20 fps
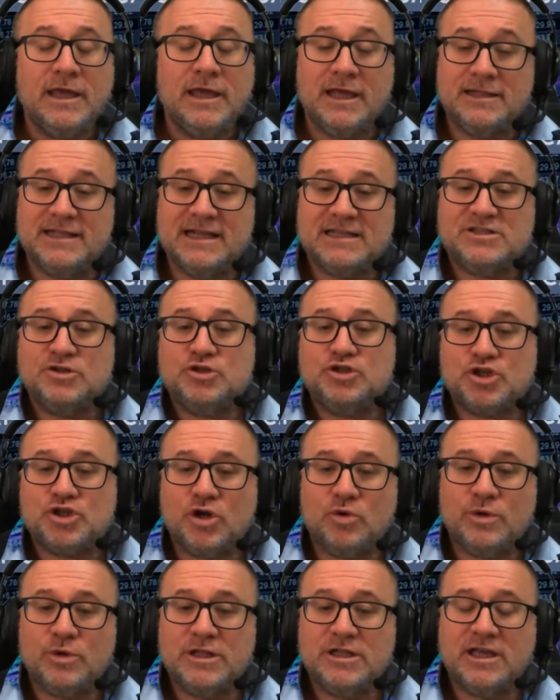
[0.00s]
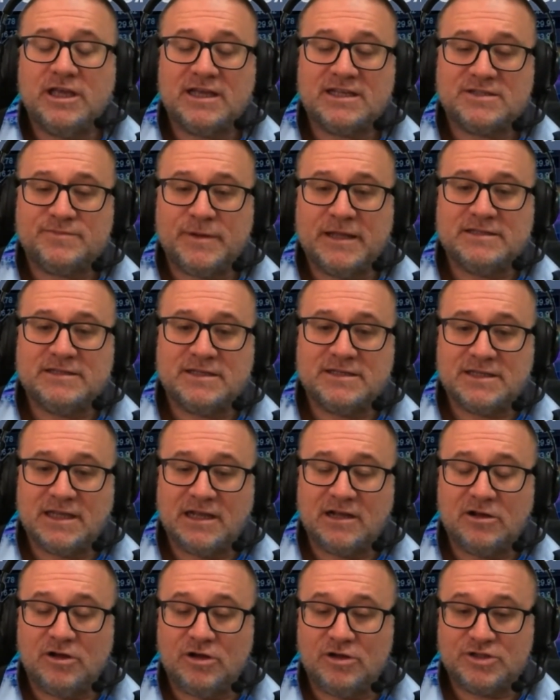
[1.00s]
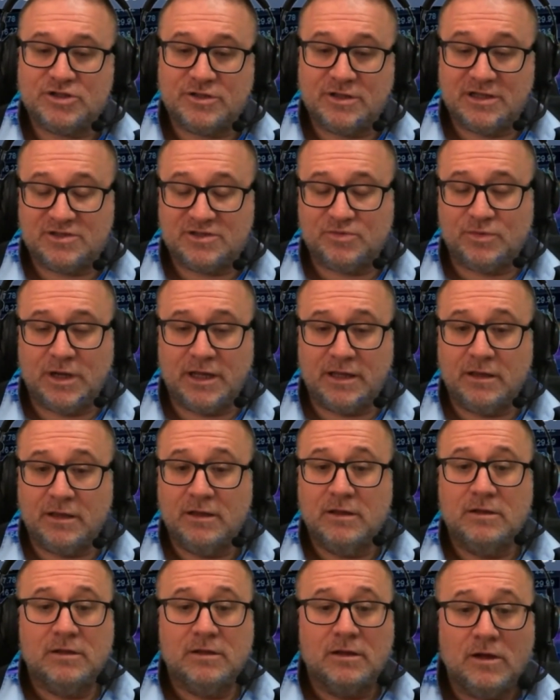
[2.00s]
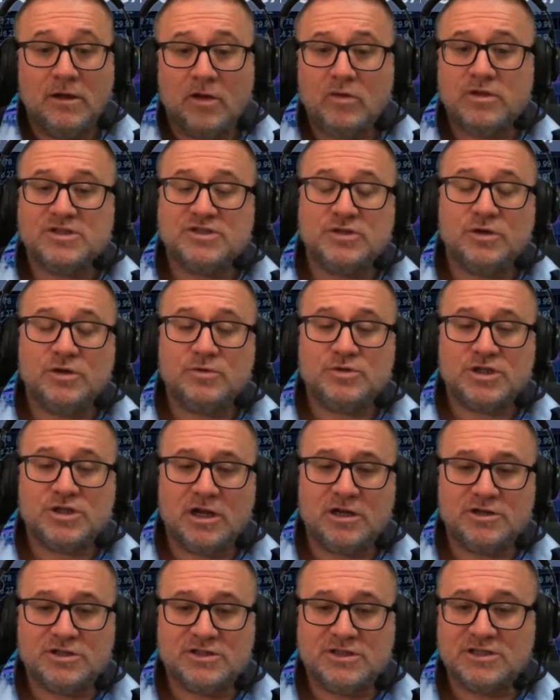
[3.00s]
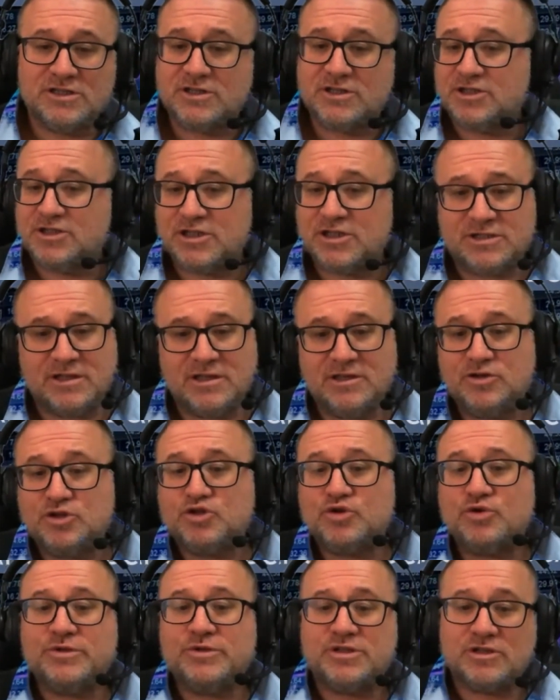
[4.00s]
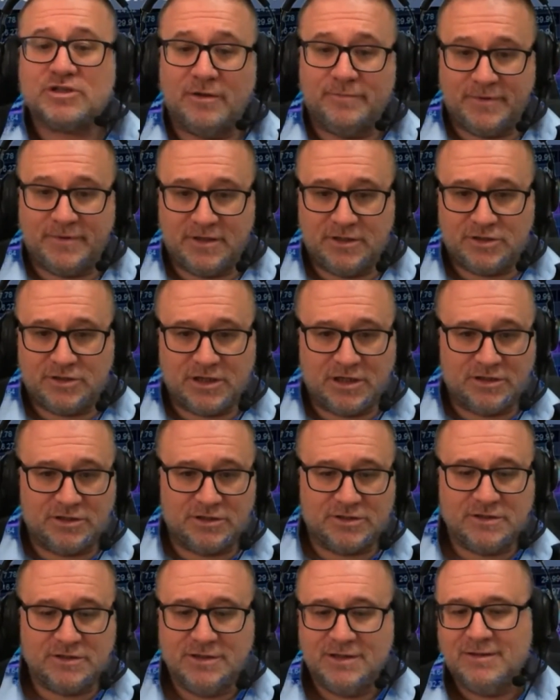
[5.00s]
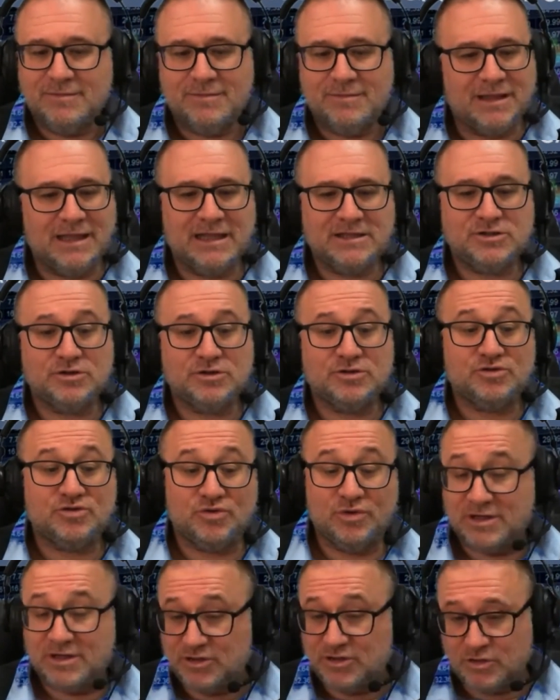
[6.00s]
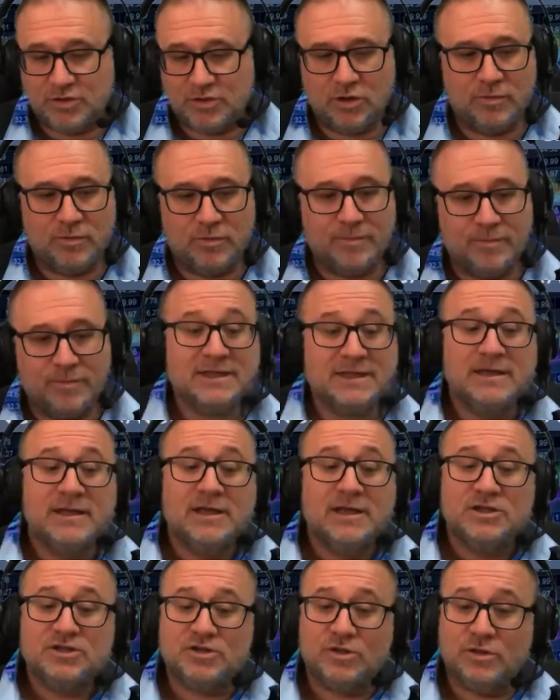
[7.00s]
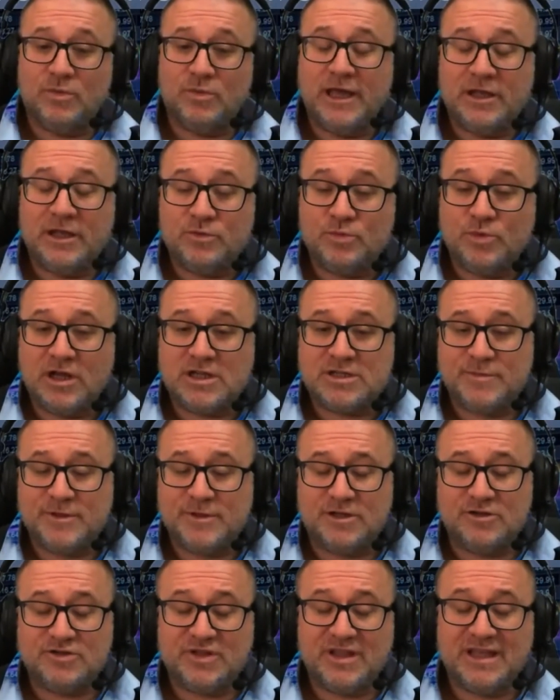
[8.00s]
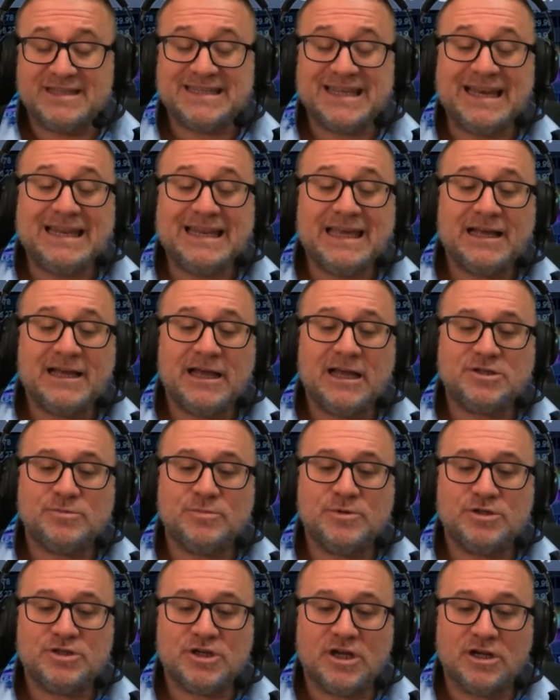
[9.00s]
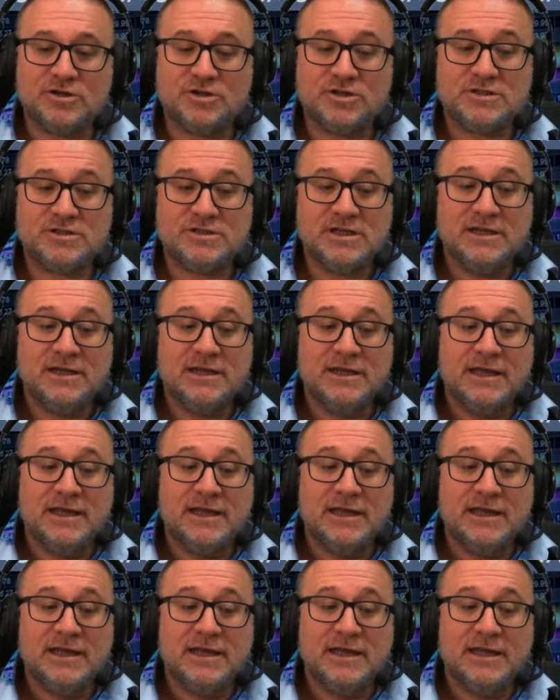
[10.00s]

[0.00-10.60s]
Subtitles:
It doesn't show in the expenses and costs. That's why, oh, there's no charges. It's just the insurance company charges. But that's not true, as you know, Matt. So the way it works, because there's early encashment charges,